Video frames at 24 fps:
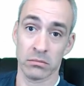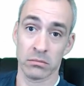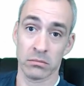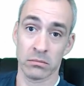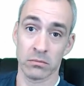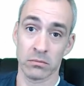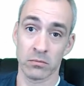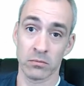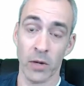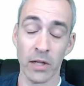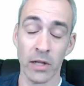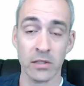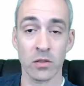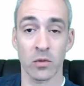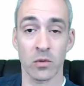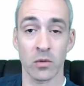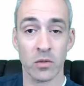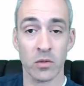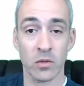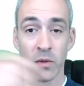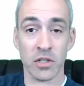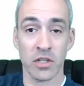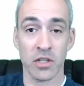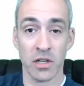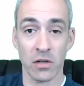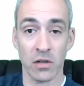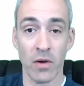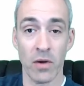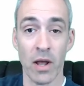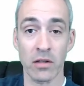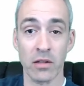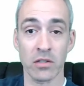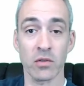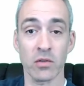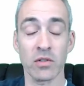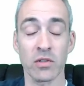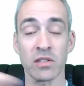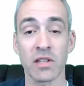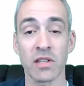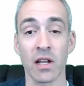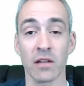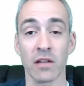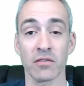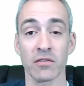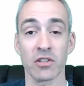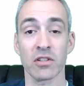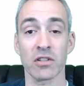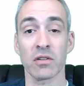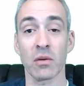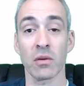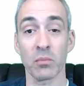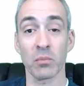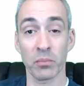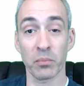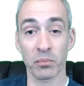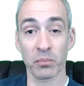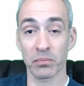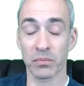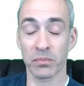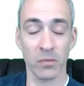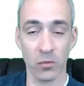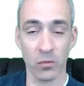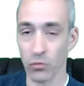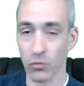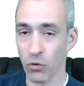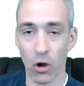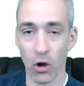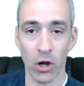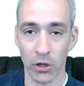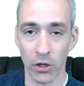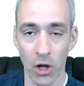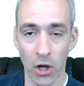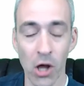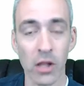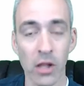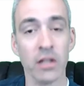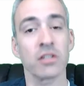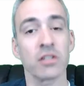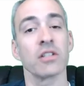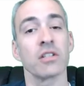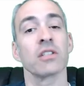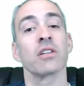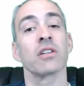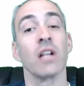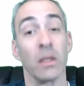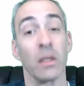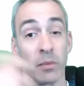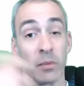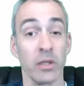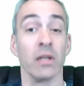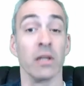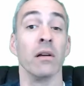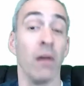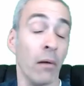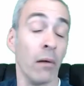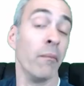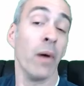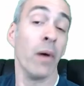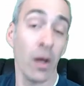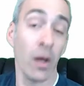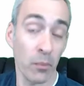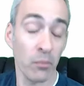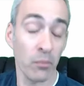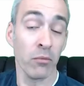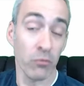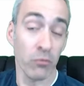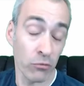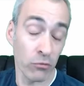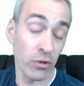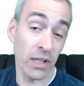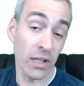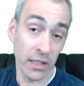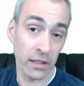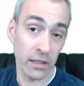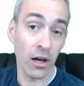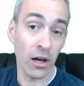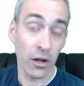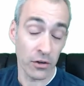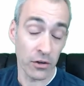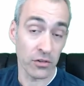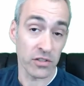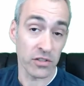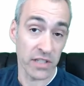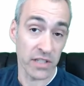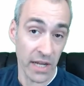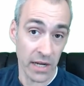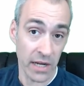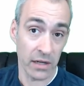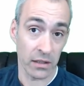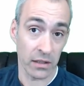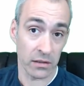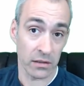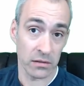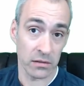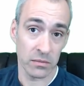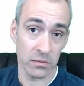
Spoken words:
Right? So we're switching it around. So instead of just raw knowledge, it's going to be really understanding.